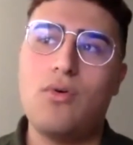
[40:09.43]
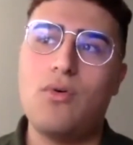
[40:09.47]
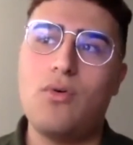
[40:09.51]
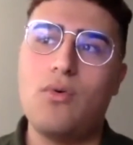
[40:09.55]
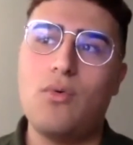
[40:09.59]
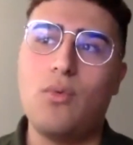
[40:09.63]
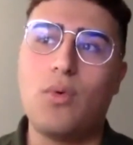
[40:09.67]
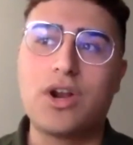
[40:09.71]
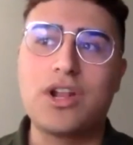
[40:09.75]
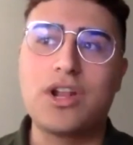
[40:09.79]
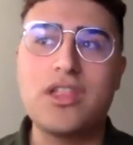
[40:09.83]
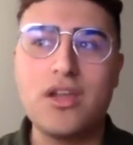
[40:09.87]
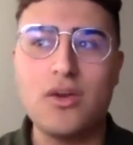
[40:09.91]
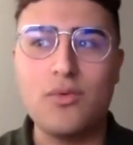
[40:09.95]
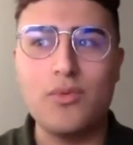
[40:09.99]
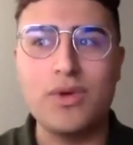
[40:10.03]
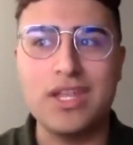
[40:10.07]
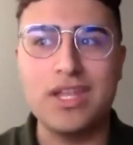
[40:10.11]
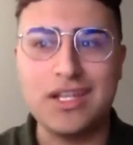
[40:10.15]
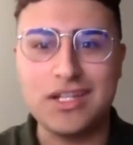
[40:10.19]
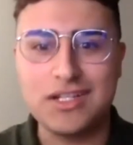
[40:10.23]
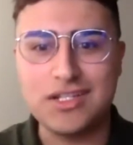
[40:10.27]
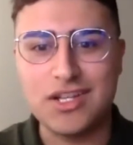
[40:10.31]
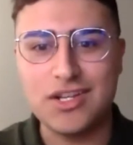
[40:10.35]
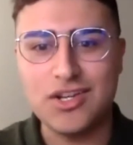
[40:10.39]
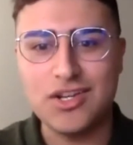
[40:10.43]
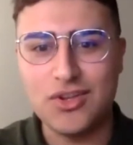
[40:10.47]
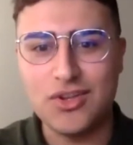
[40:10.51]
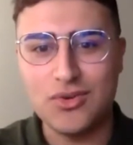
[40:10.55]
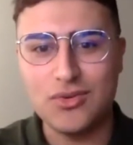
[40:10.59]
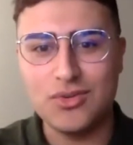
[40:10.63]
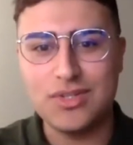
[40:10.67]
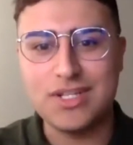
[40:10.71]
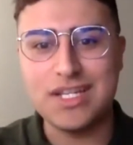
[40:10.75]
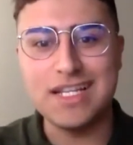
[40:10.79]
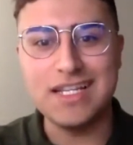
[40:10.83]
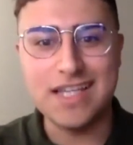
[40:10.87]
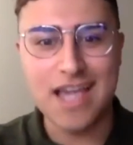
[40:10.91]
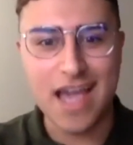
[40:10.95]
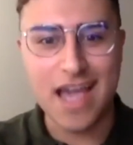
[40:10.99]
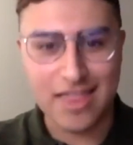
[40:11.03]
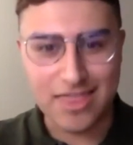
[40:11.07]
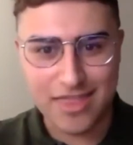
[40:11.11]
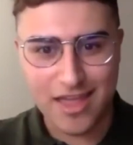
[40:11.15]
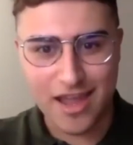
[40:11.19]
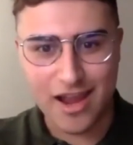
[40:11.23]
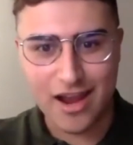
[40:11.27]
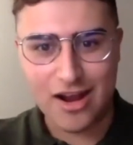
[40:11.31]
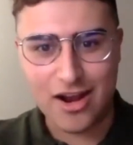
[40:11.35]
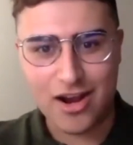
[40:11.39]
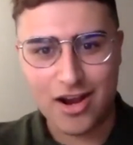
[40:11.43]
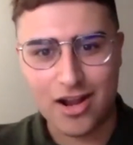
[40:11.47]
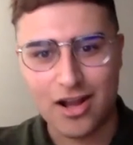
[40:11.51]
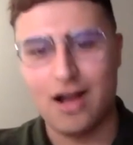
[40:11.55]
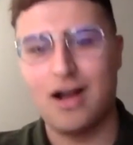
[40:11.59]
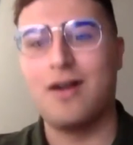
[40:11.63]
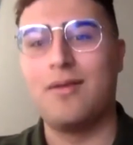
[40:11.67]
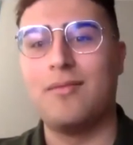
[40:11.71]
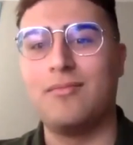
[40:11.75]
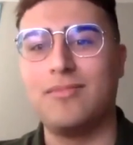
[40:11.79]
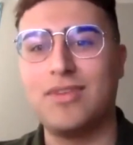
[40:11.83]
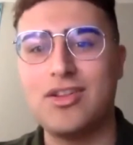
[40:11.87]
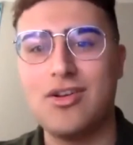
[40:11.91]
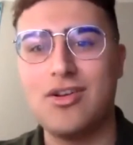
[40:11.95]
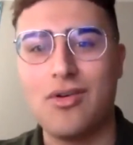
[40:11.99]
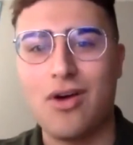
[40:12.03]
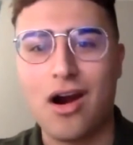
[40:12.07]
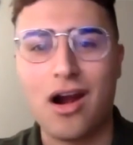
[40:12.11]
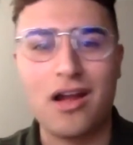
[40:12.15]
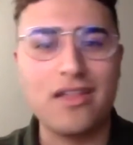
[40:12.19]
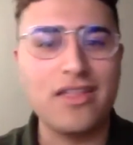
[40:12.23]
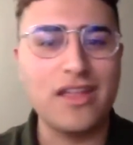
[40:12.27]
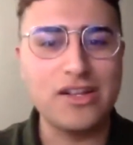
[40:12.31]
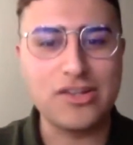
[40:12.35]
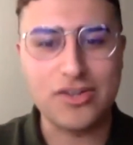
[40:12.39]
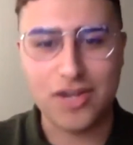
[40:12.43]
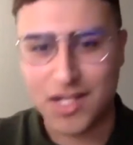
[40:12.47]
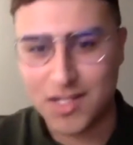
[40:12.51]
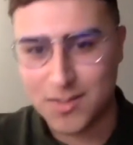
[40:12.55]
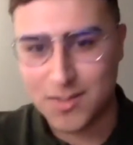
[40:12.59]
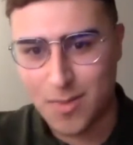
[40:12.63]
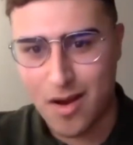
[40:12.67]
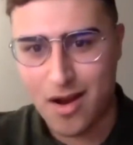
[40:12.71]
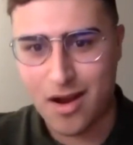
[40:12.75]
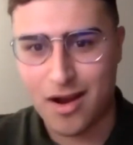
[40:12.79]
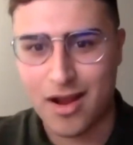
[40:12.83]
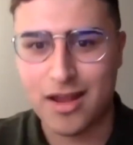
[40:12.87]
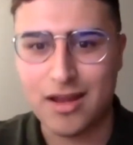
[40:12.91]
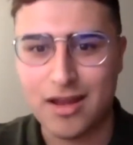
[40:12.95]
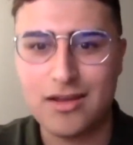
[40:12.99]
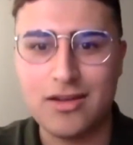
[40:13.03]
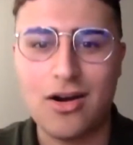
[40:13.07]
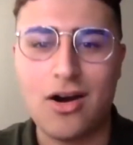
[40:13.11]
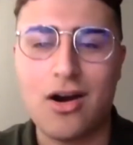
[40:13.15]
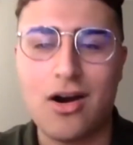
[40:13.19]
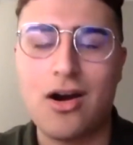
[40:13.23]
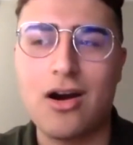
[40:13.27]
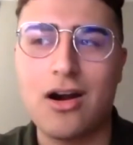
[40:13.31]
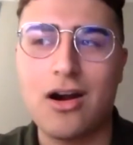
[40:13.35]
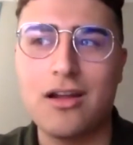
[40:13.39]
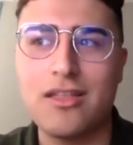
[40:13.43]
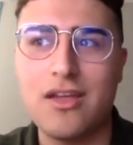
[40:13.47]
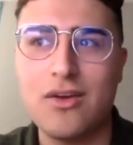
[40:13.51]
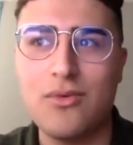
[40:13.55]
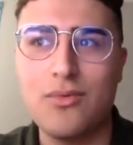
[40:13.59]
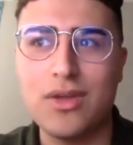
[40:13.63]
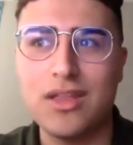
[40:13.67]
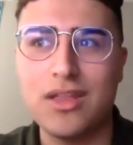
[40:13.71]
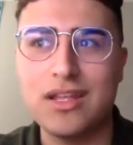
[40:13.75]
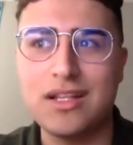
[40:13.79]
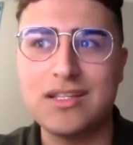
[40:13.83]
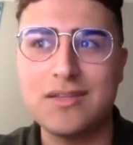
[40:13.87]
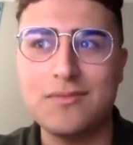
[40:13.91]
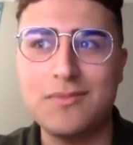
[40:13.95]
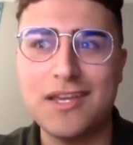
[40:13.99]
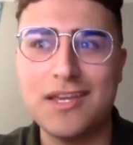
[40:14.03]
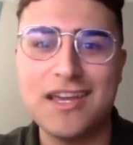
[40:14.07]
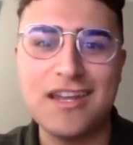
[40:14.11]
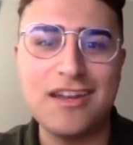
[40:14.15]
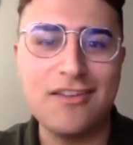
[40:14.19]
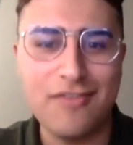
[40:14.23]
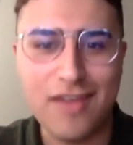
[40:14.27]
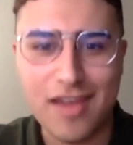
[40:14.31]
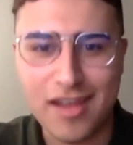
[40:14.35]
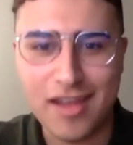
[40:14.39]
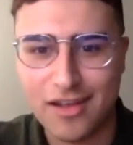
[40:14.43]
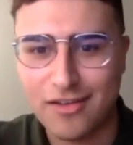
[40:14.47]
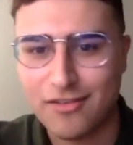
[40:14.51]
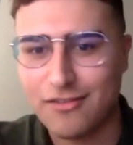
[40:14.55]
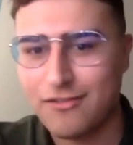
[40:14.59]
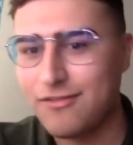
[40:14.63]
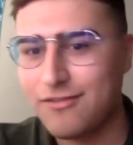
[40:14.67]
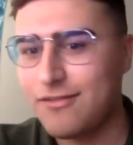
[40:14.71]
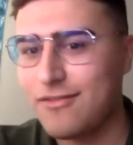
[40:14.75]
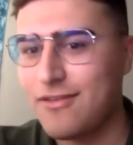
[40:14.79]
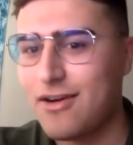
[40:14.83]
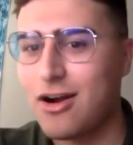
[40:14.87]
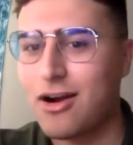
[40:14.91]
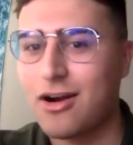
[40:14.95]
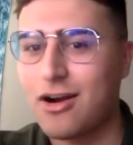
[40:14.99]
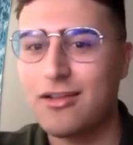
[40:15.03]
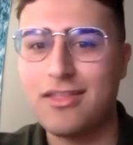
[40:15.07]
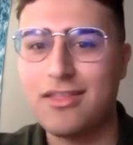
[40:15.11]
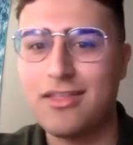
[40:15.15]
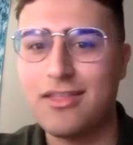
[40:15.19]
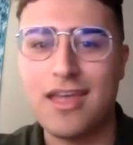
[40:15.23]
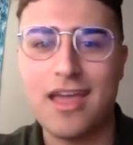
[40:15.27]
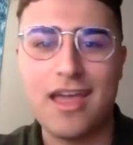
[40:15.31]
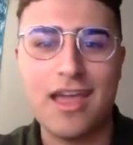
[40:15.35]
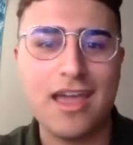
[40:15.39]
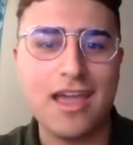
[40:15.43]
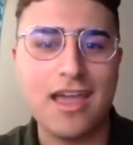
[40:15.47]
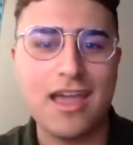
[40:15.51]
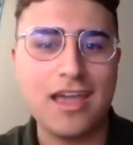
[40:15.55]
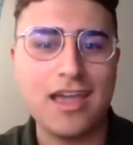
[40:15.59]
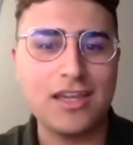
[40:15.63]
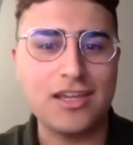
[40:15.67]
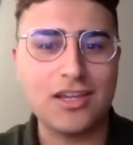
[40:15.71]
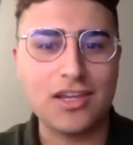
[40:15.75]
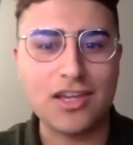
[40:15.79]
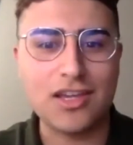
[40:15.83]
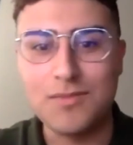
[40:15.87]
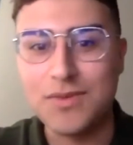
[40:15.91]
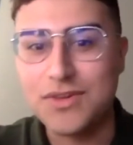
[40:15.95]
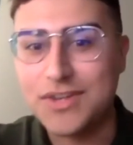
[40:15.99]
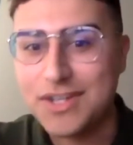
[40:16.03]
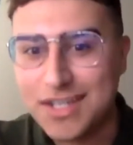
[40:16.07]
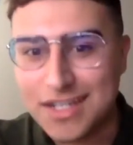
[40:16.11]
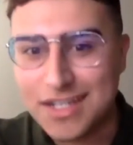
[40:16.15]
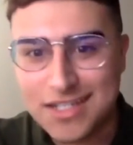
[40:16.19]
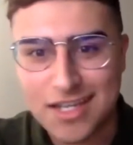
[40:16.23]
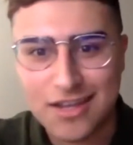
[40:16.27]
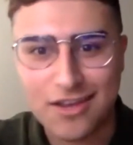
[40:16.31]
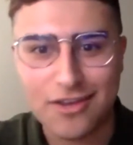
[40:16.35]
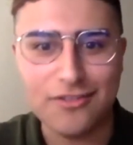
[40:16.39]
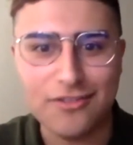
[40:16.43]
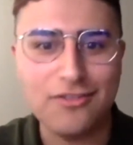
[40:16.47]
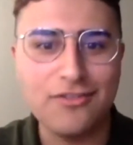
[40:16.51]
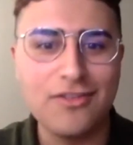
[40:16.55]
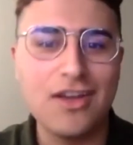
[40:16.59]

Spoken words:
what are they willing to do to get there? Are they transparent? Are they willing to be innovative? Are they communicative?